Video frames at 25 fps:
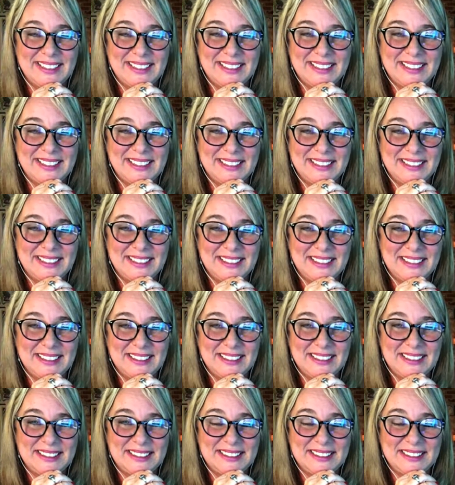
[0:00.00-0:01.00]

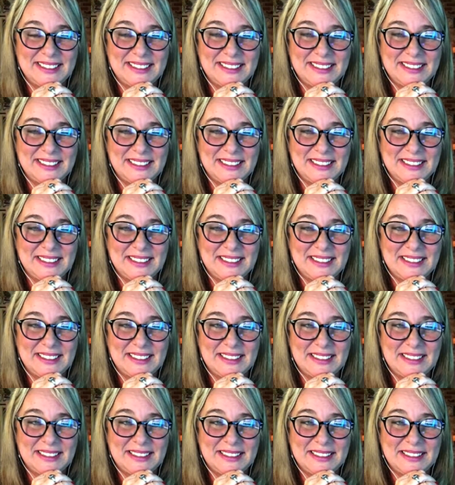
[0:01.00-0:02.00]

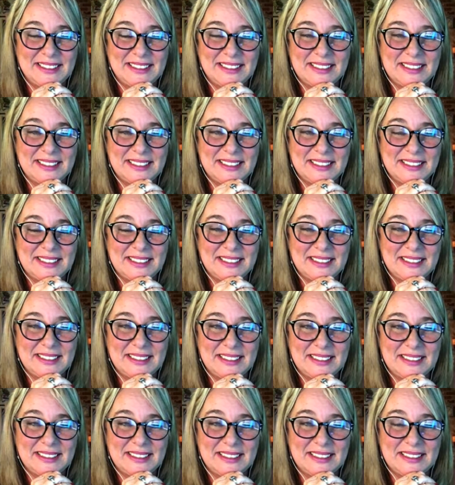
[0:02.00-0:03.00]

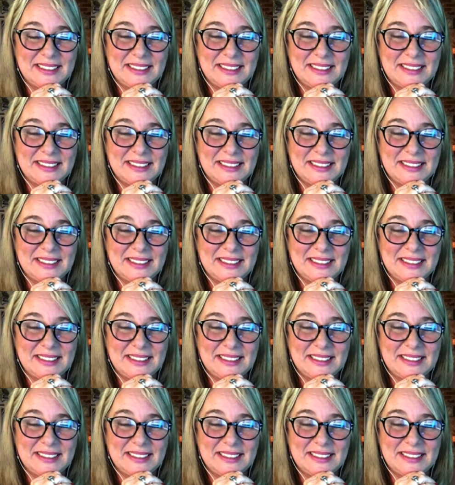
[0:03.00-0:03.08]
(not speaking)